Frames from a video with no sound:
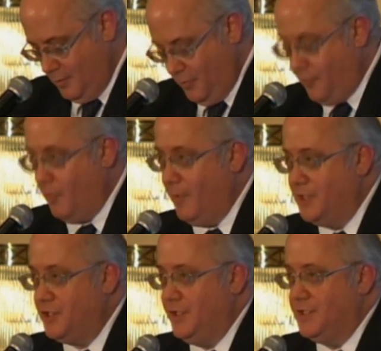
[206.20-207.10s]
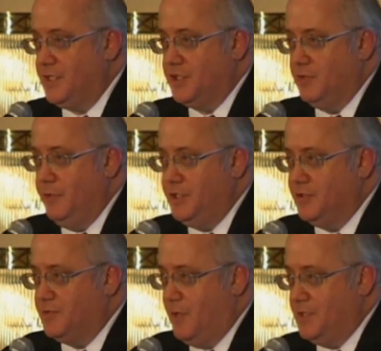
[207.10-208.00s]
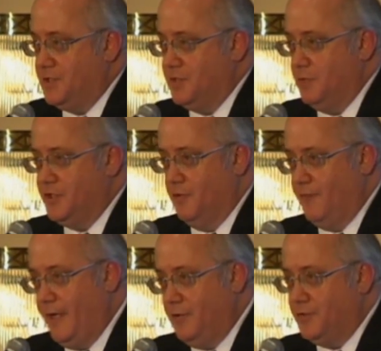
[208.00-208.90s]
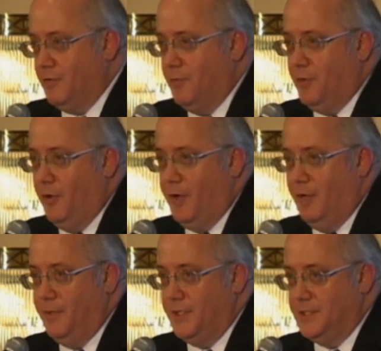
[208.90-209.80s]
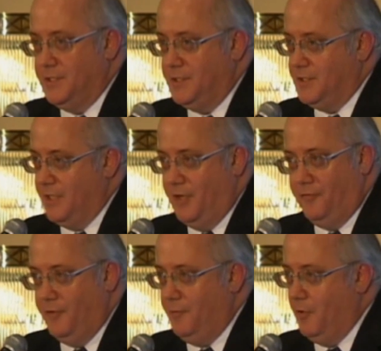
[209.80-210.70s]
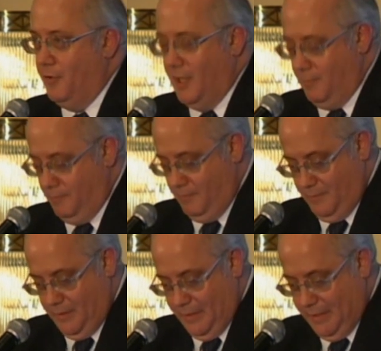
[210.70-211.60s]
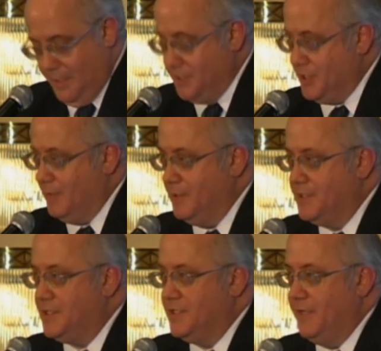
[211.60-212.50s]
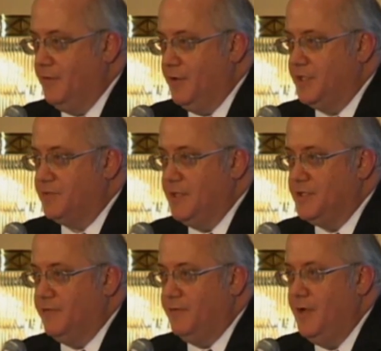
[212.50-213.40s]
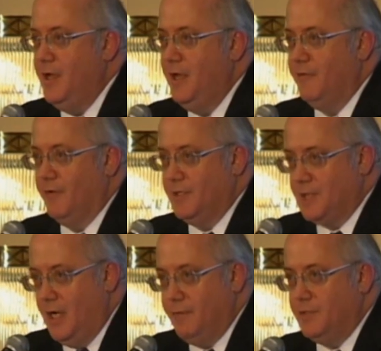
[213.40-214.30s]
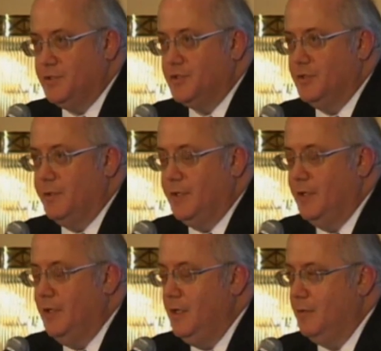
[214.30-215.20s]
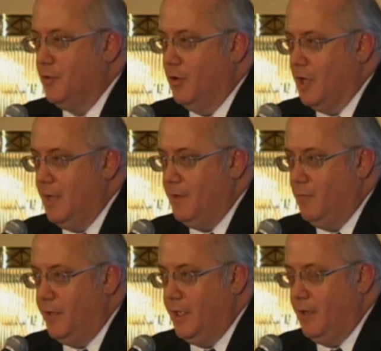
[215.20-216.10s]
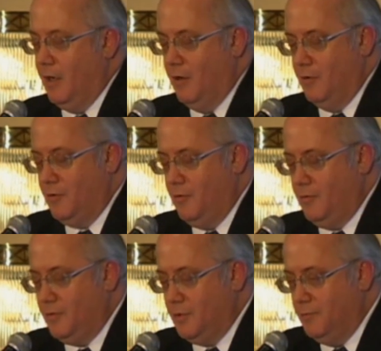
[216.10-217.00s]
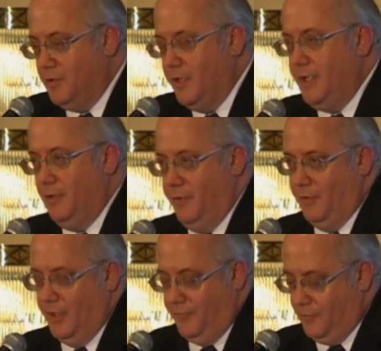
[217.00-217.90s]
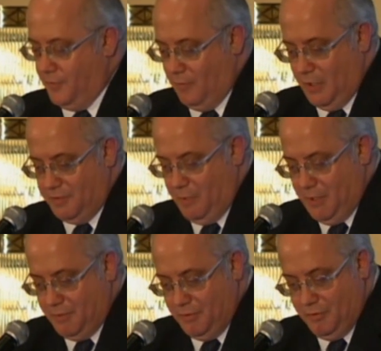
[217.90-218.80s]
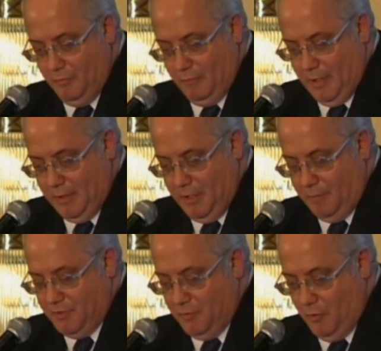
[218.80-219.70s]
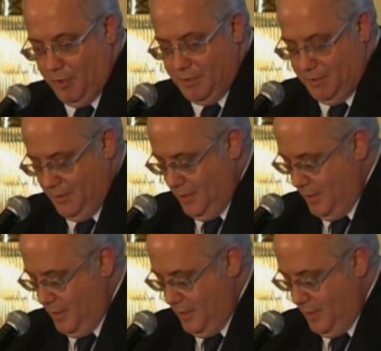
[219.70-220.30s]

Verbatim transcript: before mentioning the section region sponsors, which are vital to our program because this is not a free program, uh, ladies and gentlemen. This is a very expensive, very time consuming program, and we are completely grateful to our sponsors who uh, help support us.